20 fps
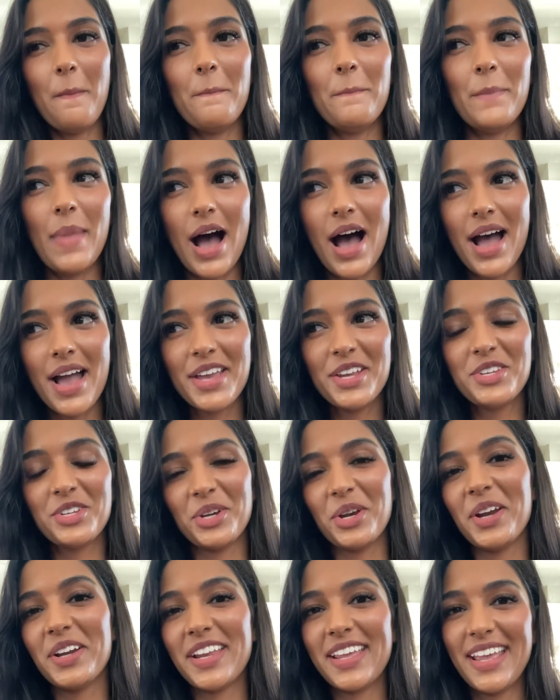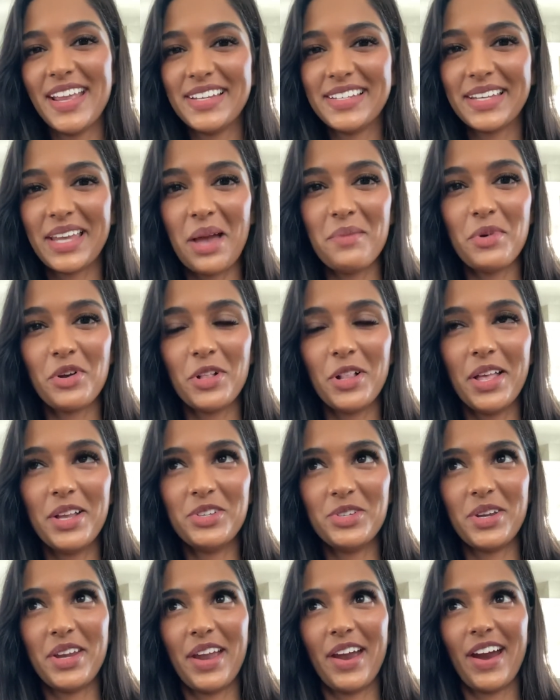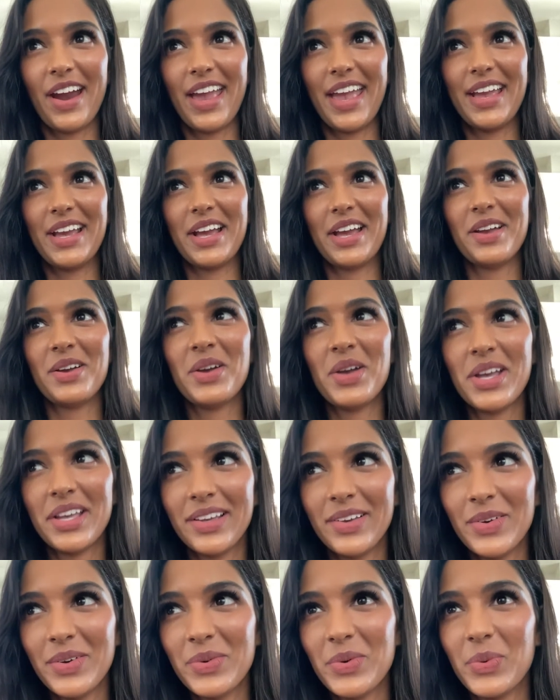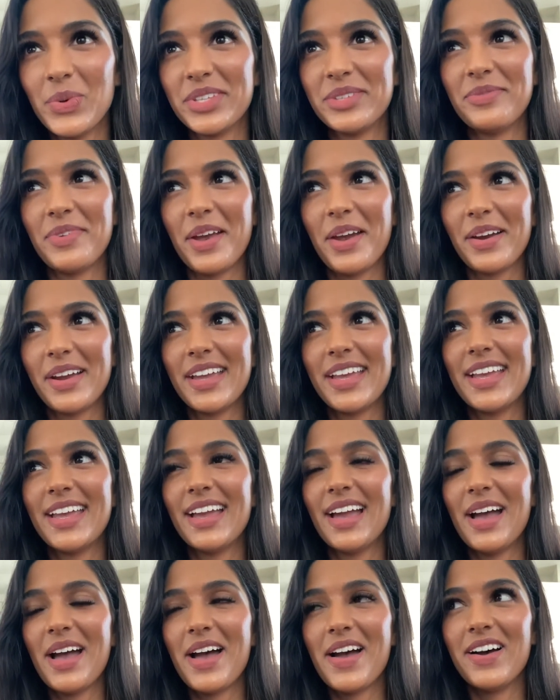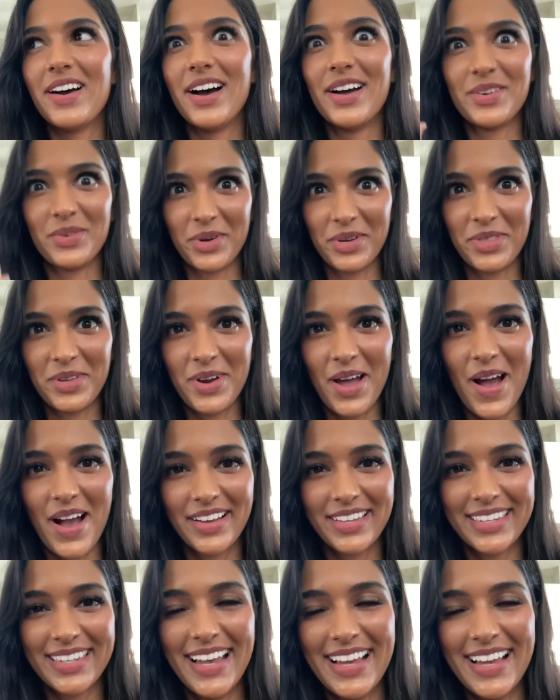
My journey into chemical engineering was very unorthodox.